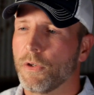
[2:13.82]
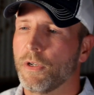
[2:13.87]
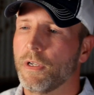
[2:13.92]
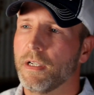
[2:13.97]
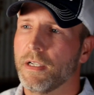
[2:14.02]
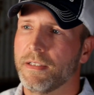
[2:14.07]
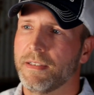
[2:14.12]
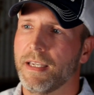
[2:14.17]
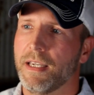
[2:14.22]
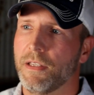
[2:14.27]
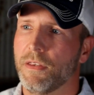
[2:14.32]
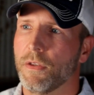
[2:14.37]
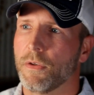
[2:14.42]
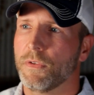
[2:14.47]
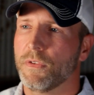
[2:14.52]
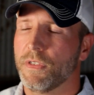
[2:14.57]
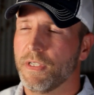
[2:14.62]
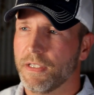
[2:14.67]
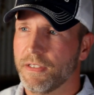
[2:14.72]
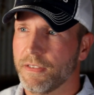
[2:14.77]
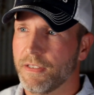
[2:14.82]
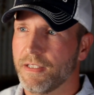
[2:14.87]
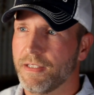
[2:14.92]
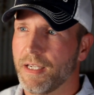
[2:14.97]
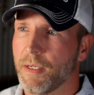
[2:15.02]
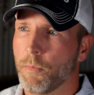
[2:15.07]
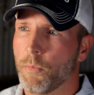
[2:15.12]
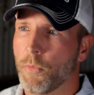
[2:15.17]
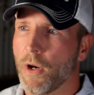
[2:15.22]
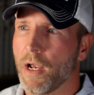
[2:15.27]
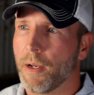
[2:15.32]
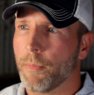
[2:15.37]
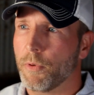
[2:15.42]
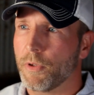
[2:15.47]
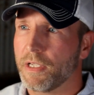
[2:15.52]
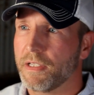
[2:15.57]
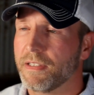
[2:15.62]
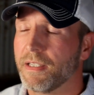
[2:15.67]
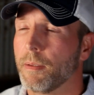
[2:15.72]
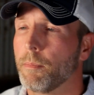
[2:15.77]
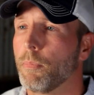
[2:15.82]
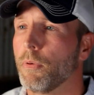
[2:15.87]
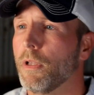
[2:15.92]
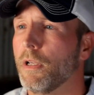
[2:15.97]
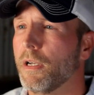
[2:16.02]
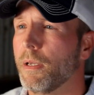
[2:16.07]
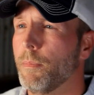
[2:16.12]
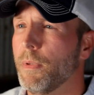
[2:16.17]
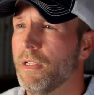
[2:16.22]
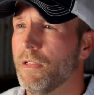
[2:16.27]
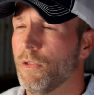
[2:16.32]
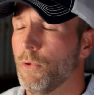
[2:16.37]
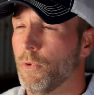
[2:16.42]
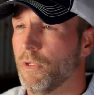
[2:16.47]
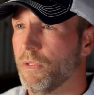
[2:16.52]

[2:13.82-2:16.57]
you're going to take those 6 to 10 properties and plug them into a